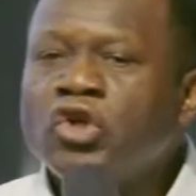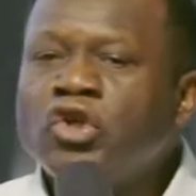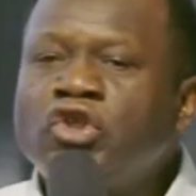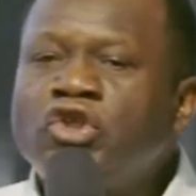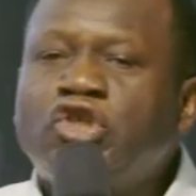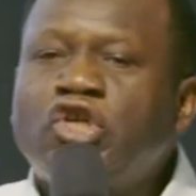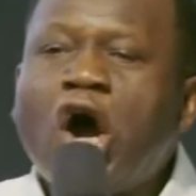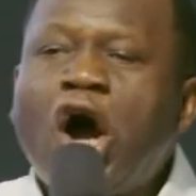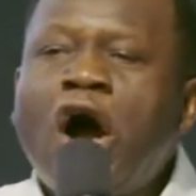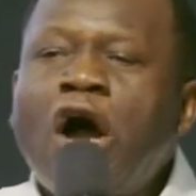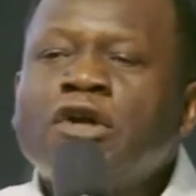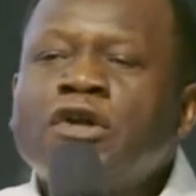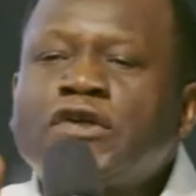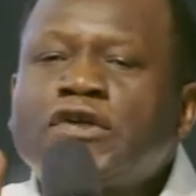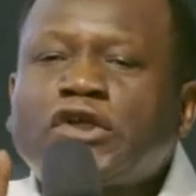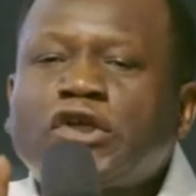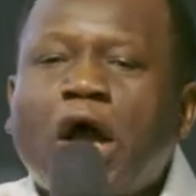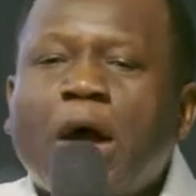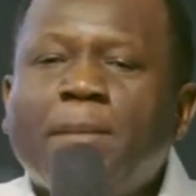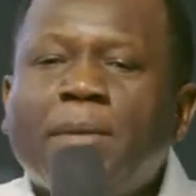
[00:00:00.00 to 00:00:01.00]
Don't
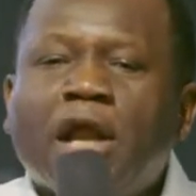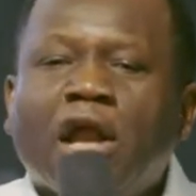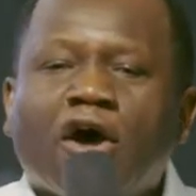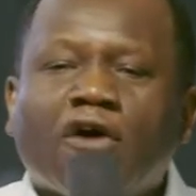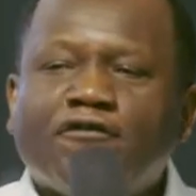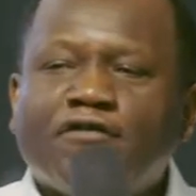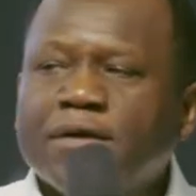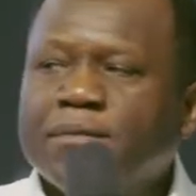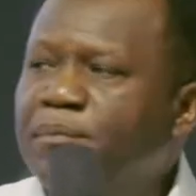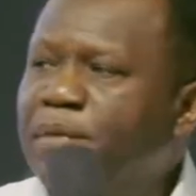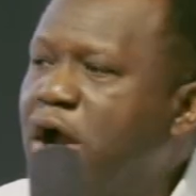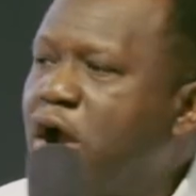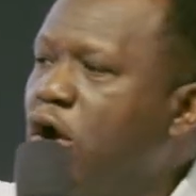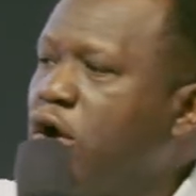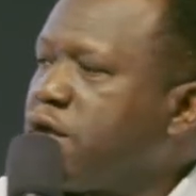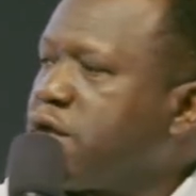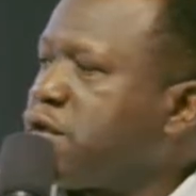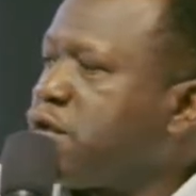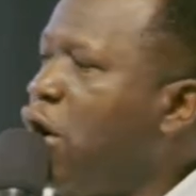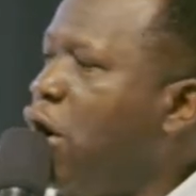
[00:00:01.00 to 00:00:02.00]
stop loving
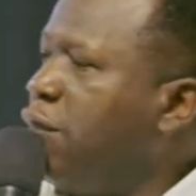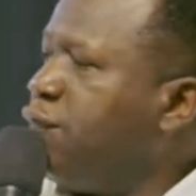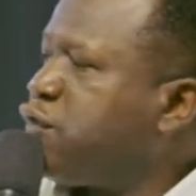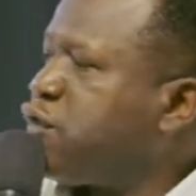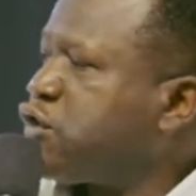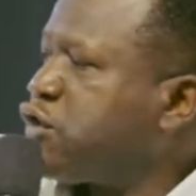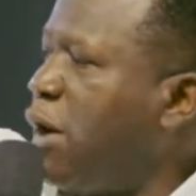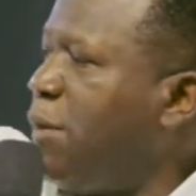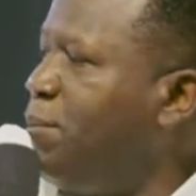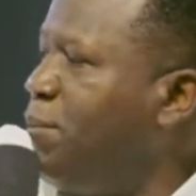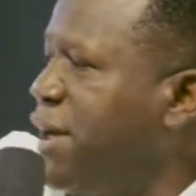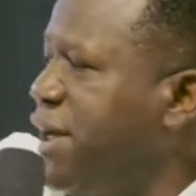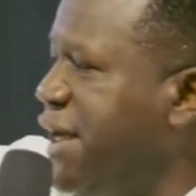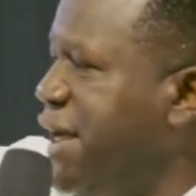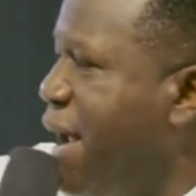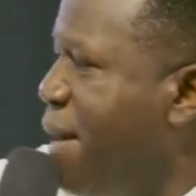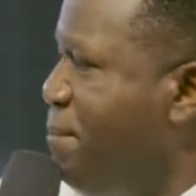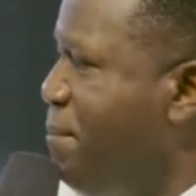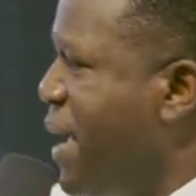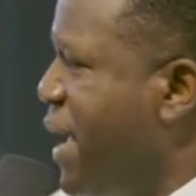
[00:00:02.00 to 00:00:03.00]
because of somebody
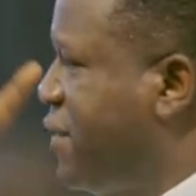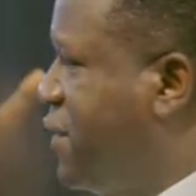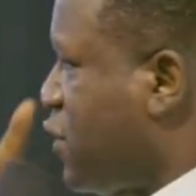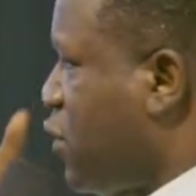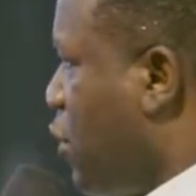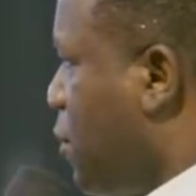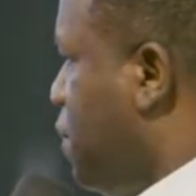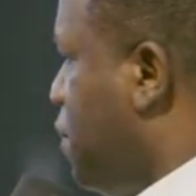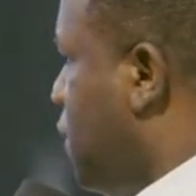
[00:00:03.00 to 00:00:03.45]
that messed up.